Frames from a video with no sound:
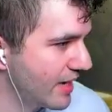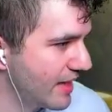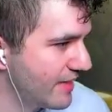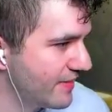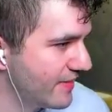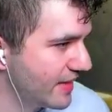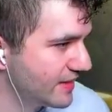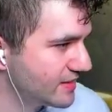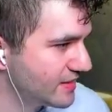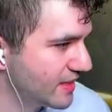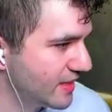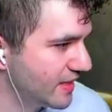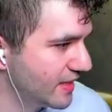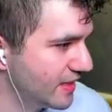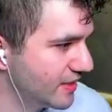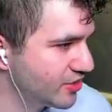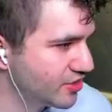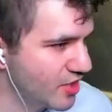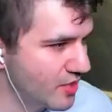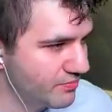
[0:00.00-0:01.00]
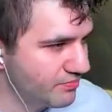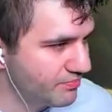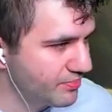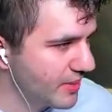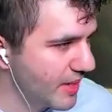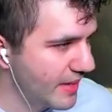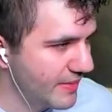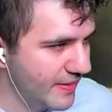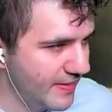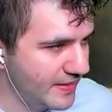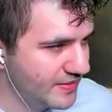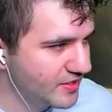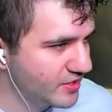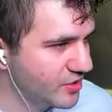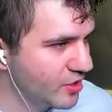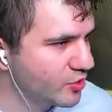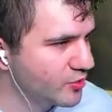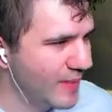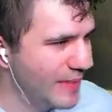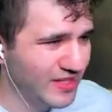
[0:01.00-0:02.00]
and that's a chump. And then that just
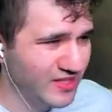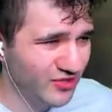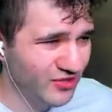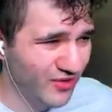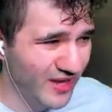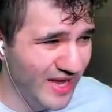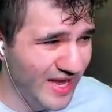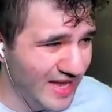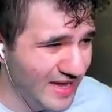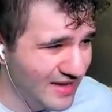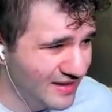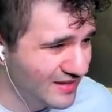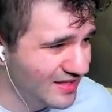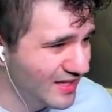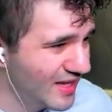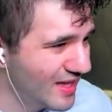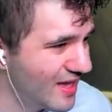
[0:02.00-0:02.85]
goes back to their hand.